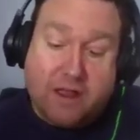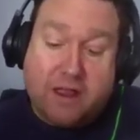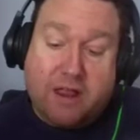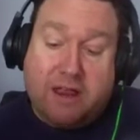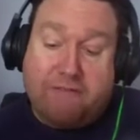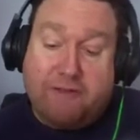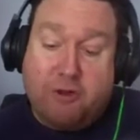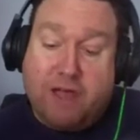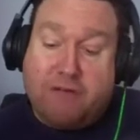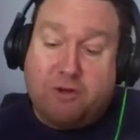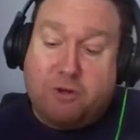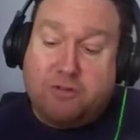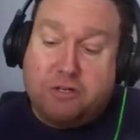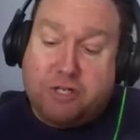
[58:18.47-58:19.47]
If you have
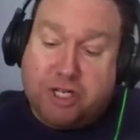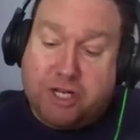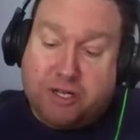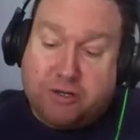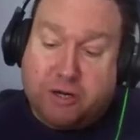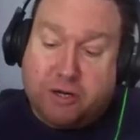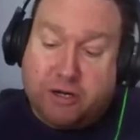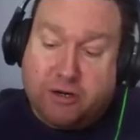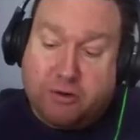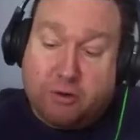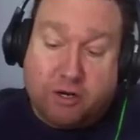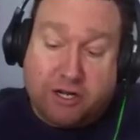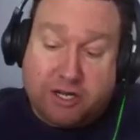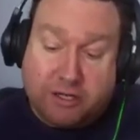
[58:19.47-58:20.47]
older children
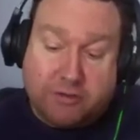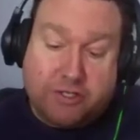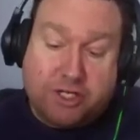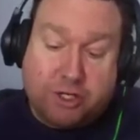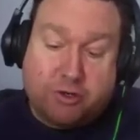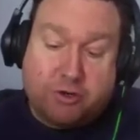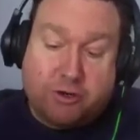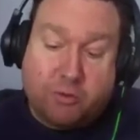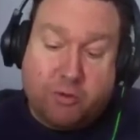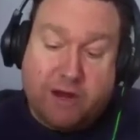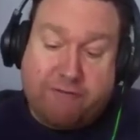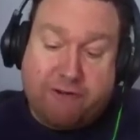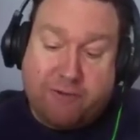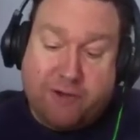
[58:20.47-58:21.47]
or adult children
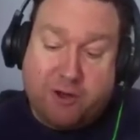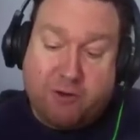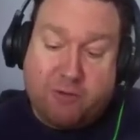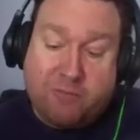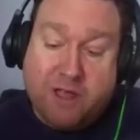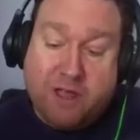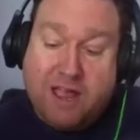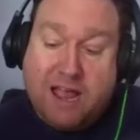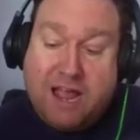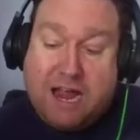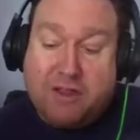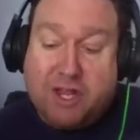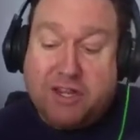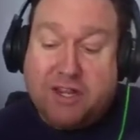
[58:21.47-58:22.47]
away from home,
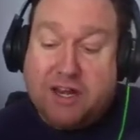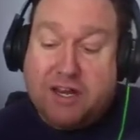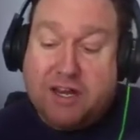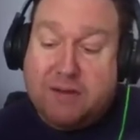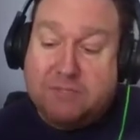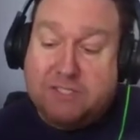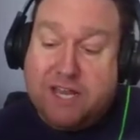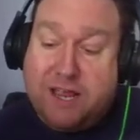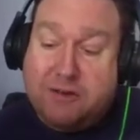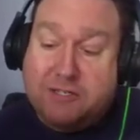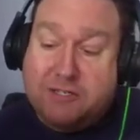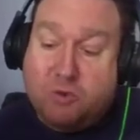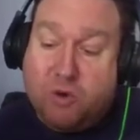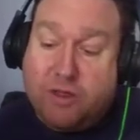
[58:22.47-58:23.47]
I think that it comes
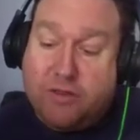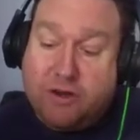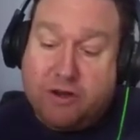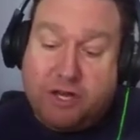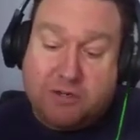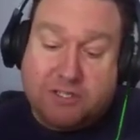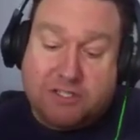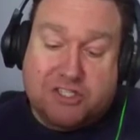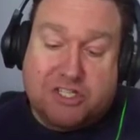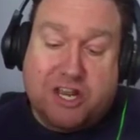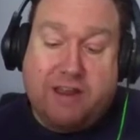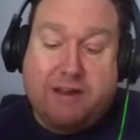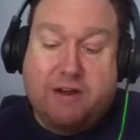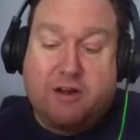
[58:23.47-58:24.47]
down to whether you were
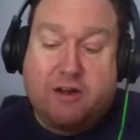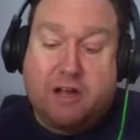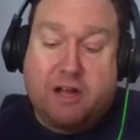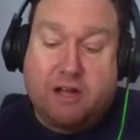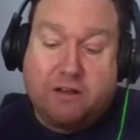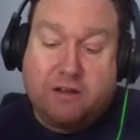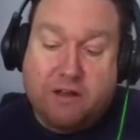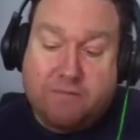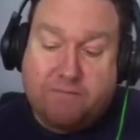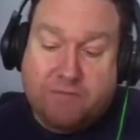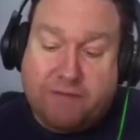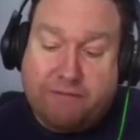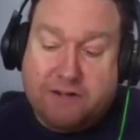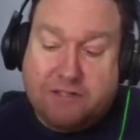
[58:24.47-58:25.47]
staying or not.
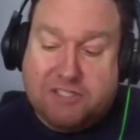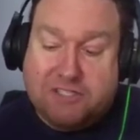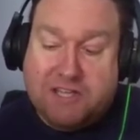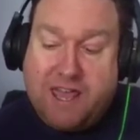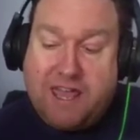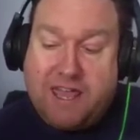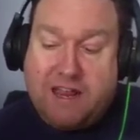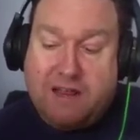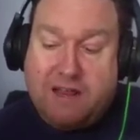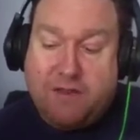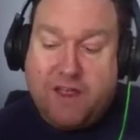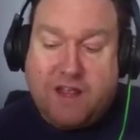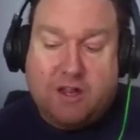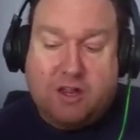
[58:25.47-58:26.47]
If you're staying,
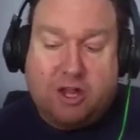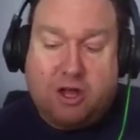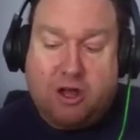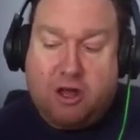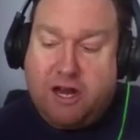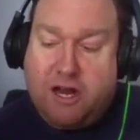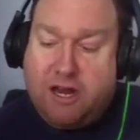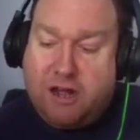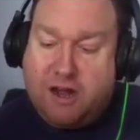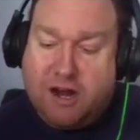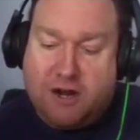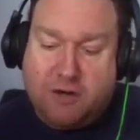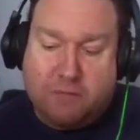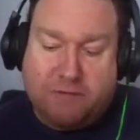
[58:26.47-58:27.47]
think long and
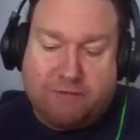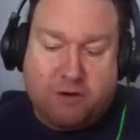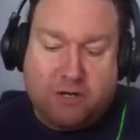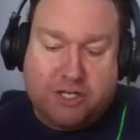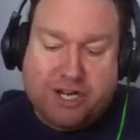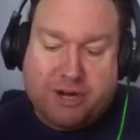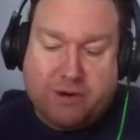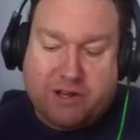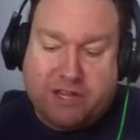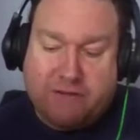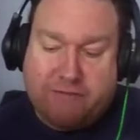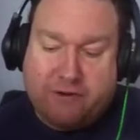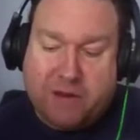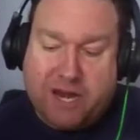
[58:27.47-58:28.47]
hard before sharing the
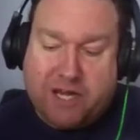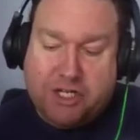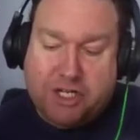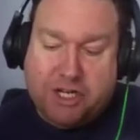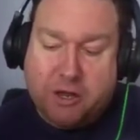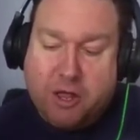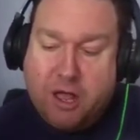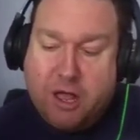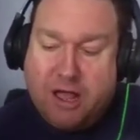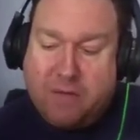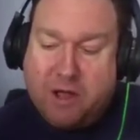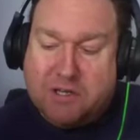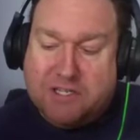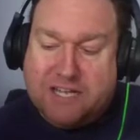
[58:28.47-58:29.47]
information
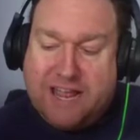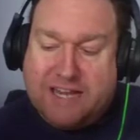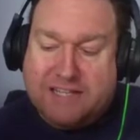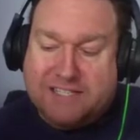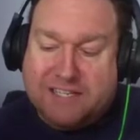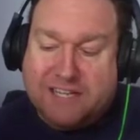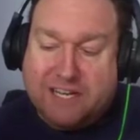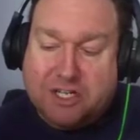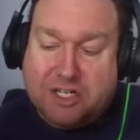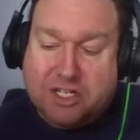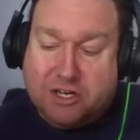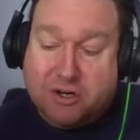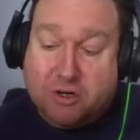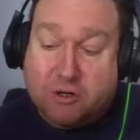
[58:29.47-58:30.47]
about dad's
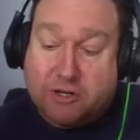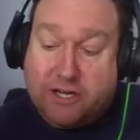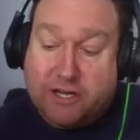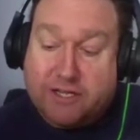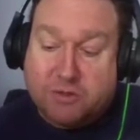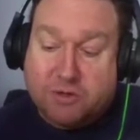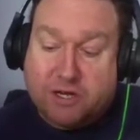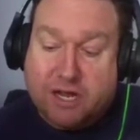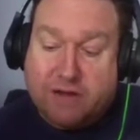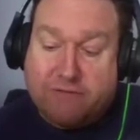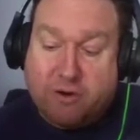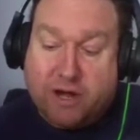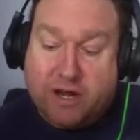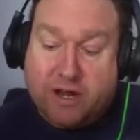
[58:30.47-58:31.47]
addiction early in his
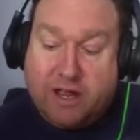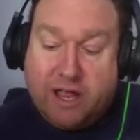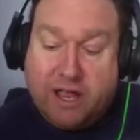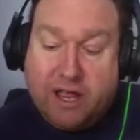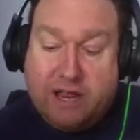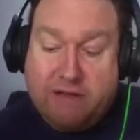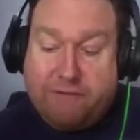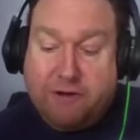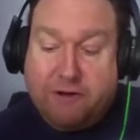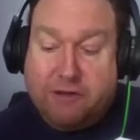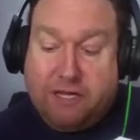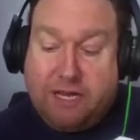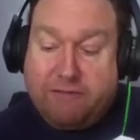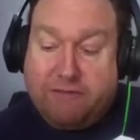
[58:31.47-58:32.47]
recovery. If you're
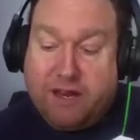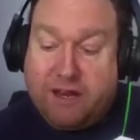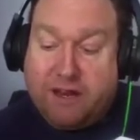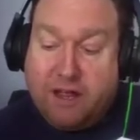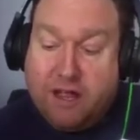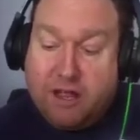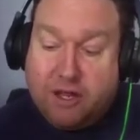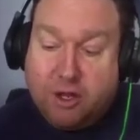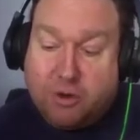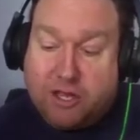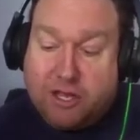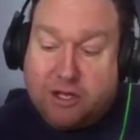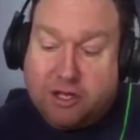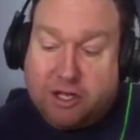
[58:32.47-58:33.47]
leaving, you
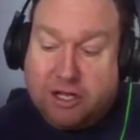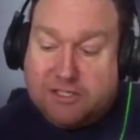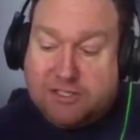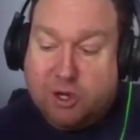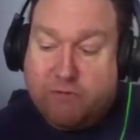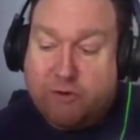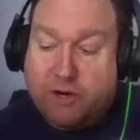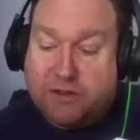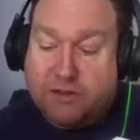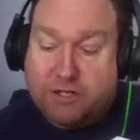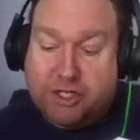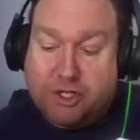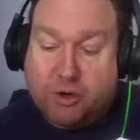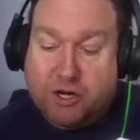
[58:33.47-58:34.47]
can gloss over it in
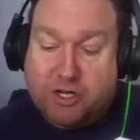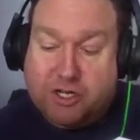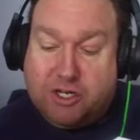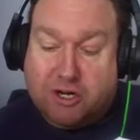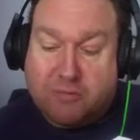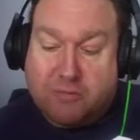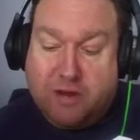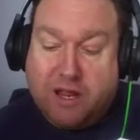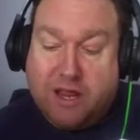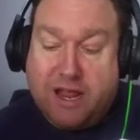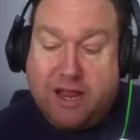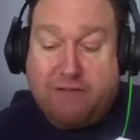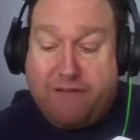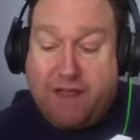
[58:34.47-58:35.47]
the short term
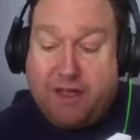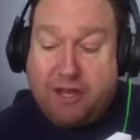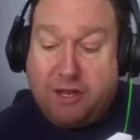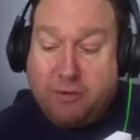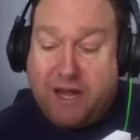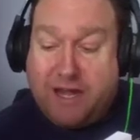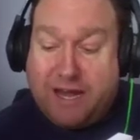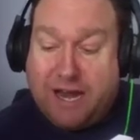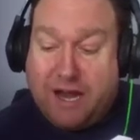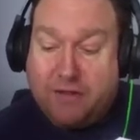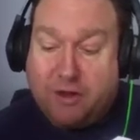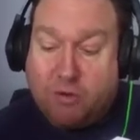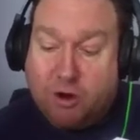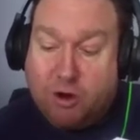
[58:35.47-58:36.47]
and evaluate
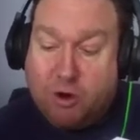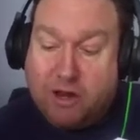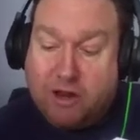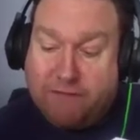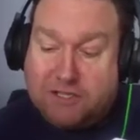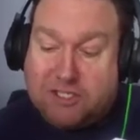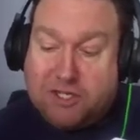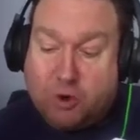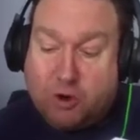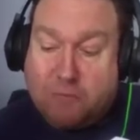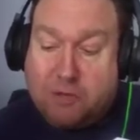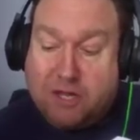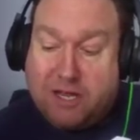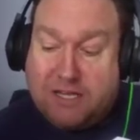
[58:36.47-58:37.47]
down the road if it's
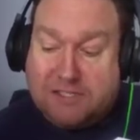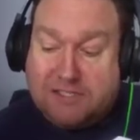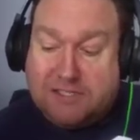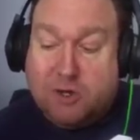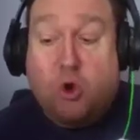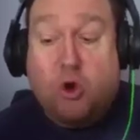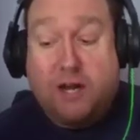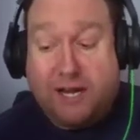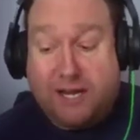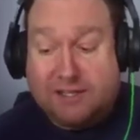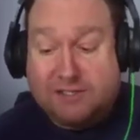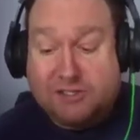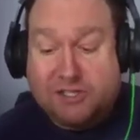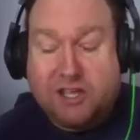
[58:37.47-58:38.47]
your place or
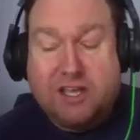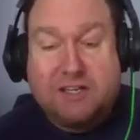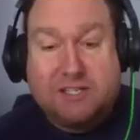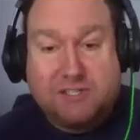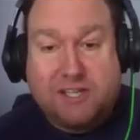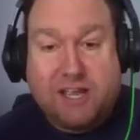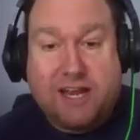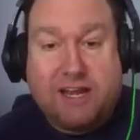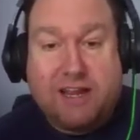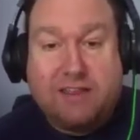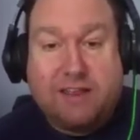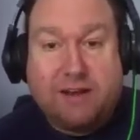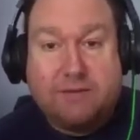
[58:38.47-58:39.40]
his to say anything.